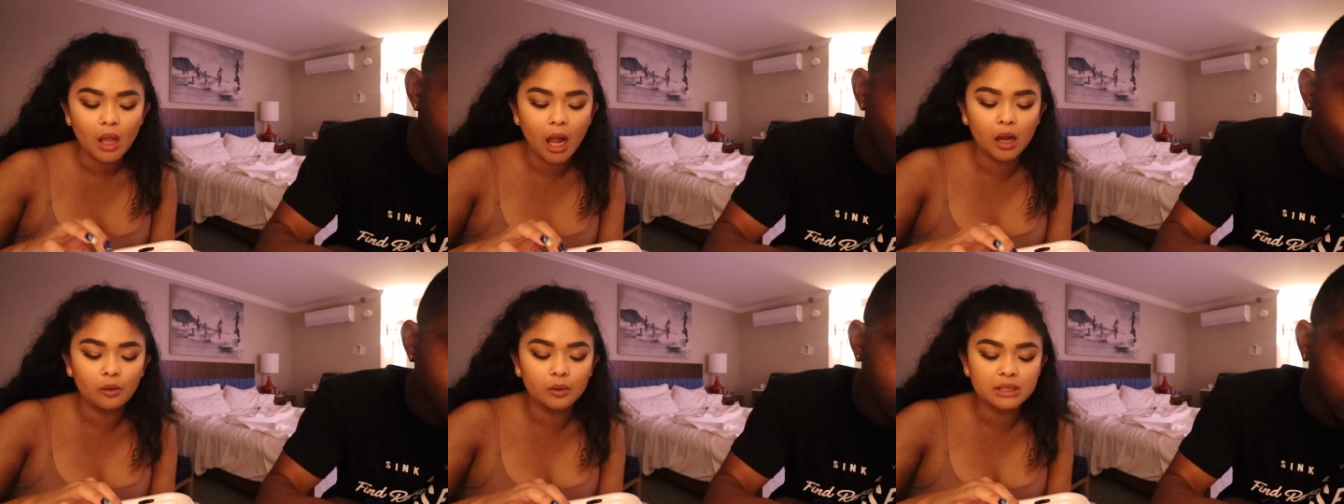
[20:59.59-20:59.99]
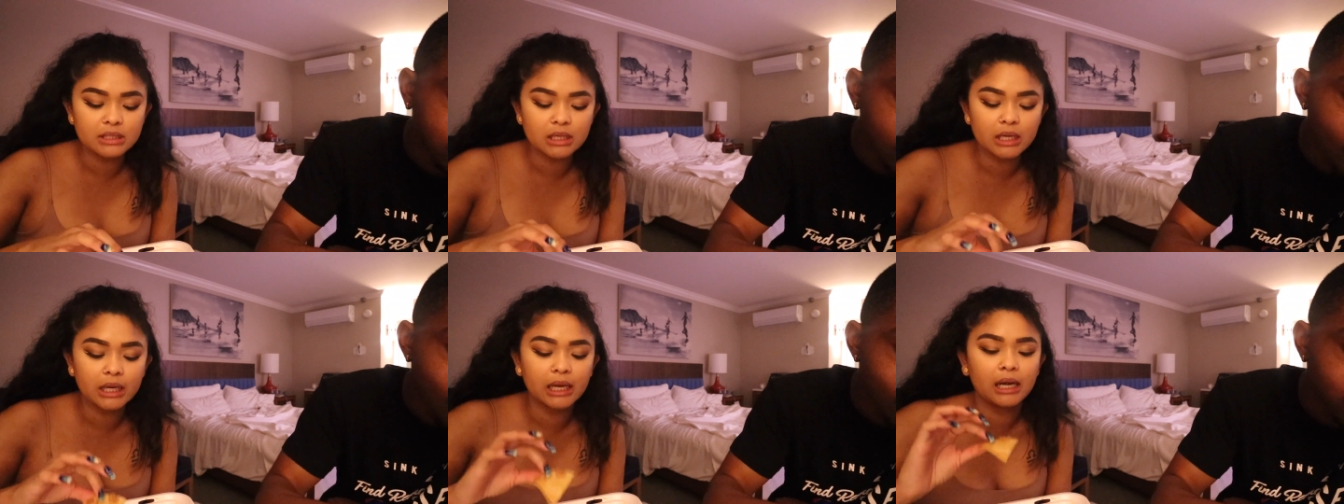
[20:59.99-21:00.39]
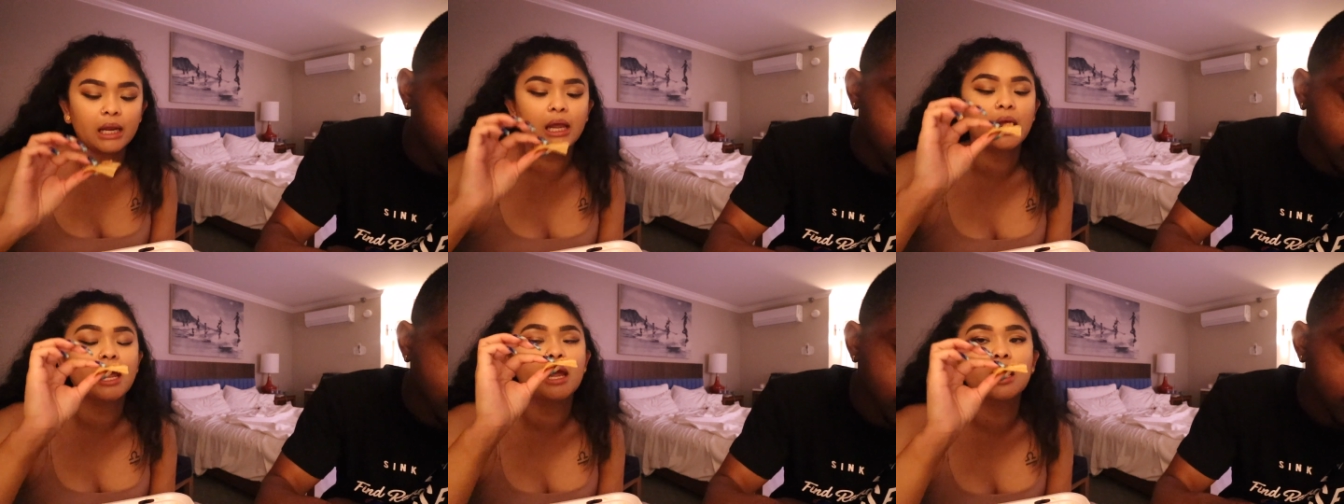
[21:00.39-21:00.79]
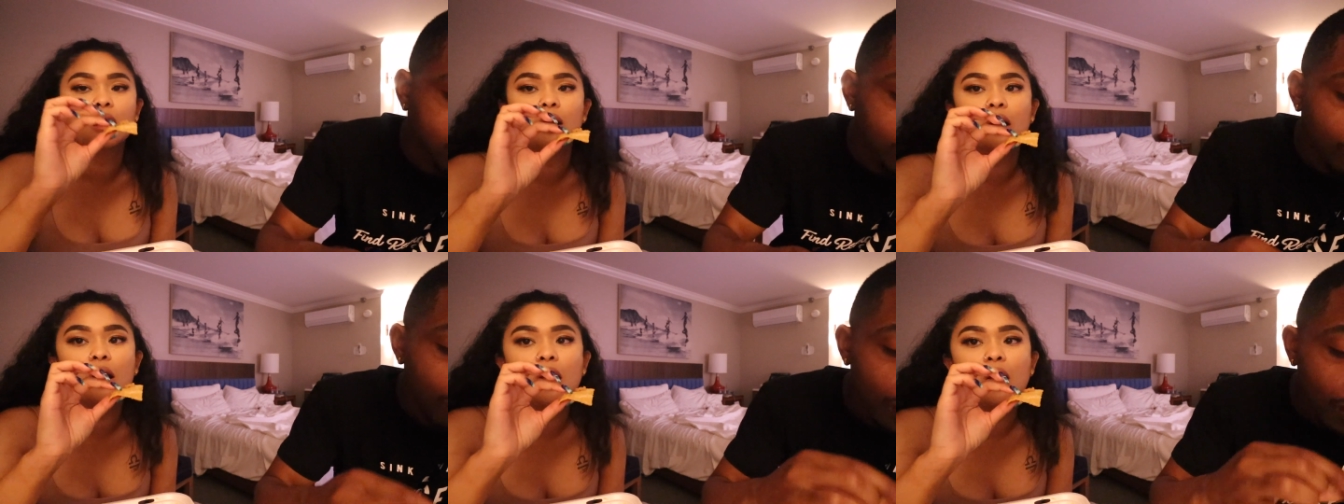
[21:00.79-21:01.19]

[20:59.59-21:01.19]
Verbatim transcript: I was gonna get a cake,